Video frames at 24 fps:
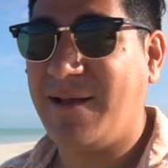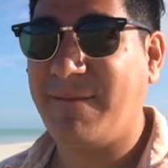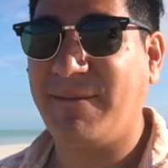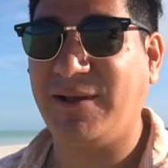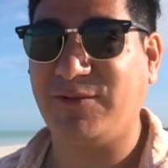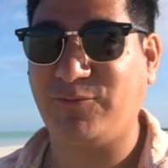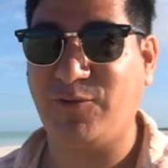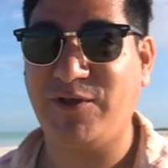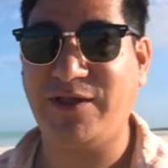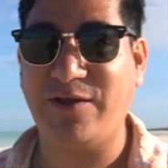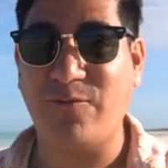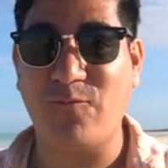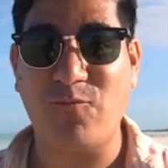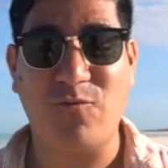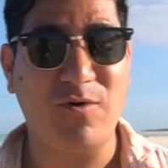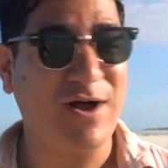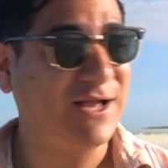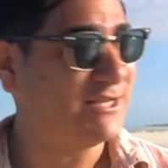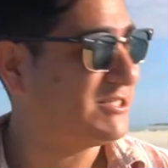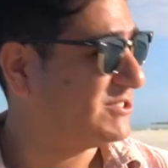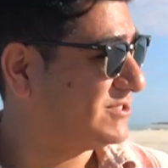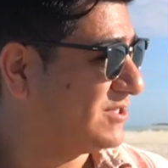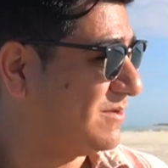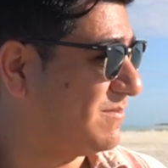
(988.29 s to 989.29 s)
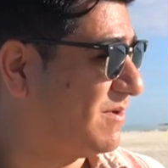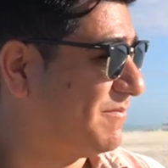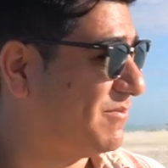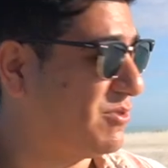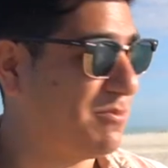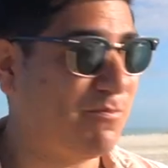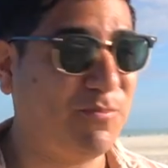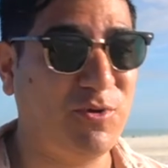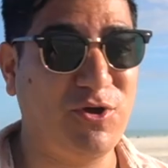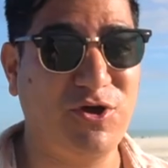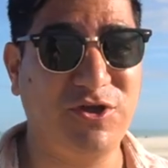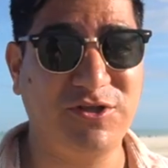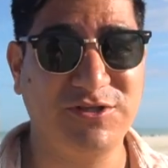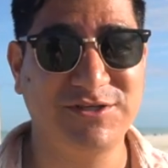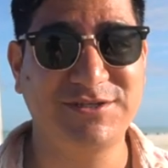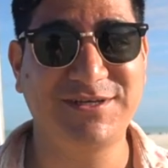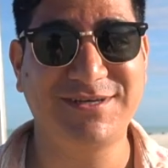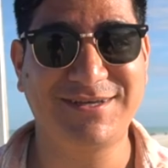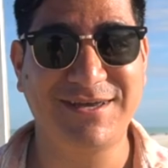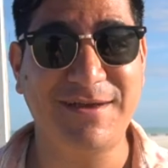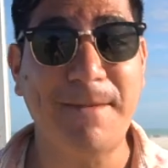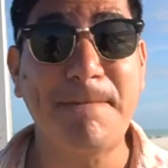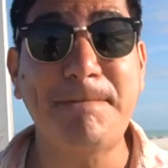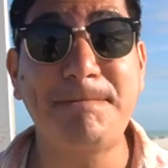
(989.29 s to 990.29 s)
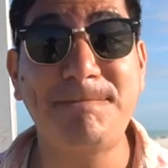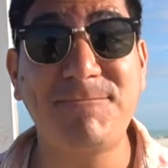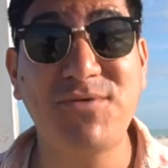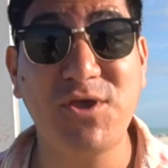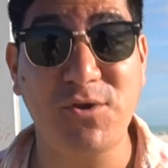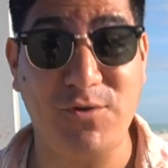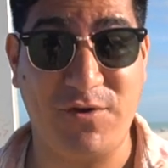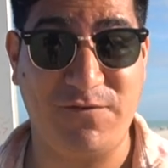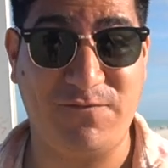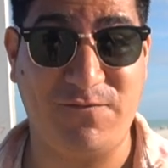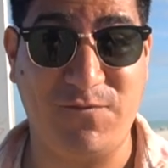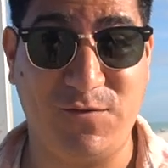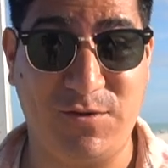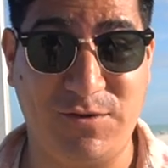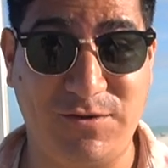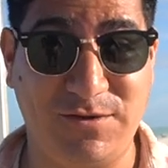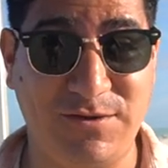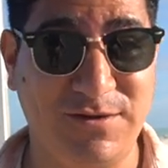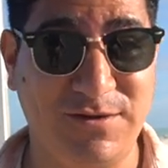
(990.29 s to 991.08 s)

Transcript: but we can watch some of the birds. Beautiful.